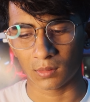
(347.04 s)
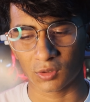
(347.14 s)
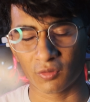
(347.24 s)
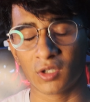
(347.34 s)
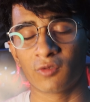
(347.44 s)

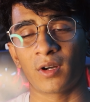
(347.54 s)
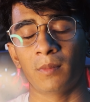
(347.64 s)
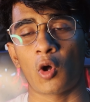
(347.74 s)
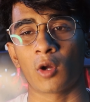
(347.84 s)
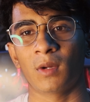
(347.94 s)
switch
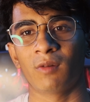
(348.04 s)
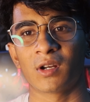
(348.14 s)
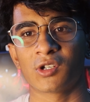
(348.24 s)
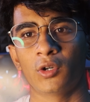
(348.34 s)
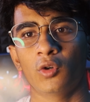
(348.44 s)
from normal
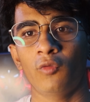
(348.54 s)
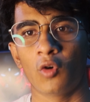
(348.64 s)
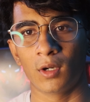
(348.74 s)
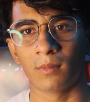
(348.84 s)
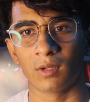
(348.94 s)
version to
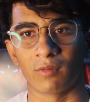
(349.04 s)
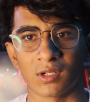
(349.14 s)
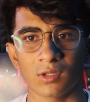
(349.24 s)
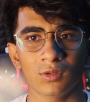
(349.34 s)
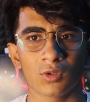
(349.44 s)
foldable
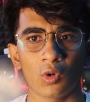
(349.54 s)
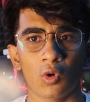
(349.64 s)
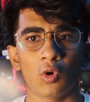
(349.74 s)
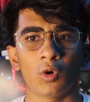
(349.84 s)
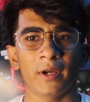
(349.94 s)
version,
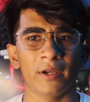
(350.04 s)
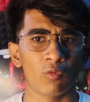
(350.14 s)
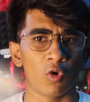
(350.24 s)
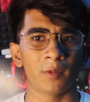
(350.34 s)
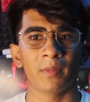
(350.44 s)
so
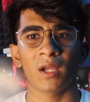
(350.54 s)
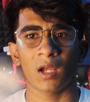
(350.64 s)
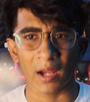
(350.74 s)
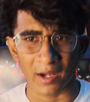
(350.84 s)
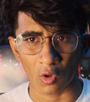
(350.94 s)
it won't
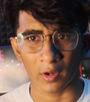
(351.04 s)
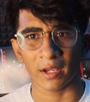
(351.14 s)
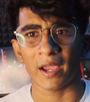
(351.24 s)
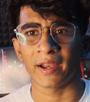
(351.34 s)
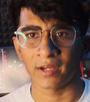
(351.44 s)
be
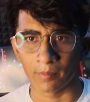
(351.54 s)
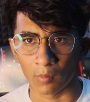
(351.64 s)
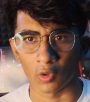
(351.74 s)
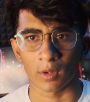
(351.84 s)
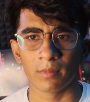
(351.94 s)
annoying
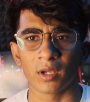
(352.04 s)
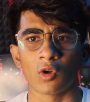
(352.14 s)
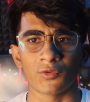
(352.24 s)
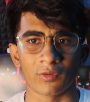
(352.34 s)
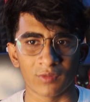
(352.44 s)
anymore
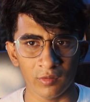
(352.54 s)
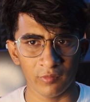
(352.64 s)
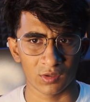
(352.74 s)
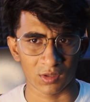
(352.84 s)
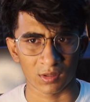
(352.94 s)
because of these
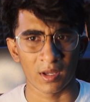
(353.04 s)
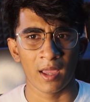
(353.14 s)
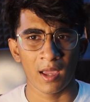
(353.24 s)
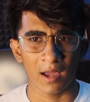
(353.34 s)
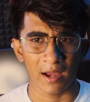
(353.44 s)
features.
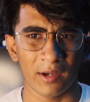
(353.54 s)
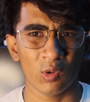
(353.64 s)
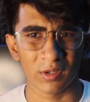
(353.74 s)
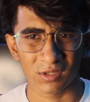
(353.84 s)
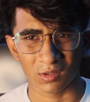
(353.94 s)
I
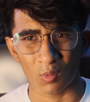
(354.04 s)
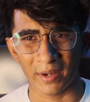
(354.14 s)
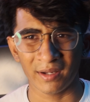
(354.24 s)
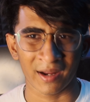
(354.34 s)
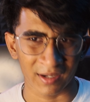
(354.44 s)
know it's
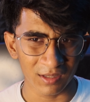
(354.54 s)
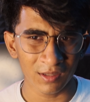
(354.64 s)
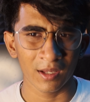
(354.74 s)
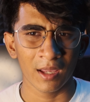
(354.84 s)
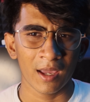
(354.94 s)
quite
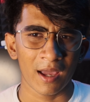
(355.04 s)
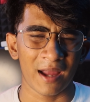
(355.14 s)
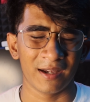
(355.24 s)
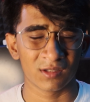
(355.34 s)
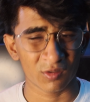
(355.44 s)
handy
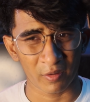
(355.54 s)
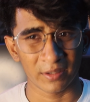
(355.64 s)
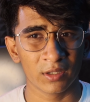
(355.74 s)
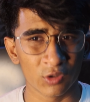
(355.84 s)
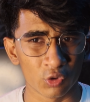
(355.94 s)
and it's
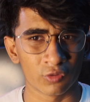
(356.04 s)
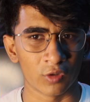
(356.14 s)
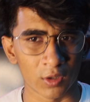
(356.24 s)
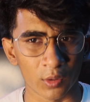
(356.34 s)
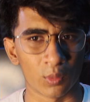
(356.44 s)
quite
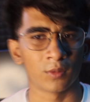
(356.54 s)
useful too.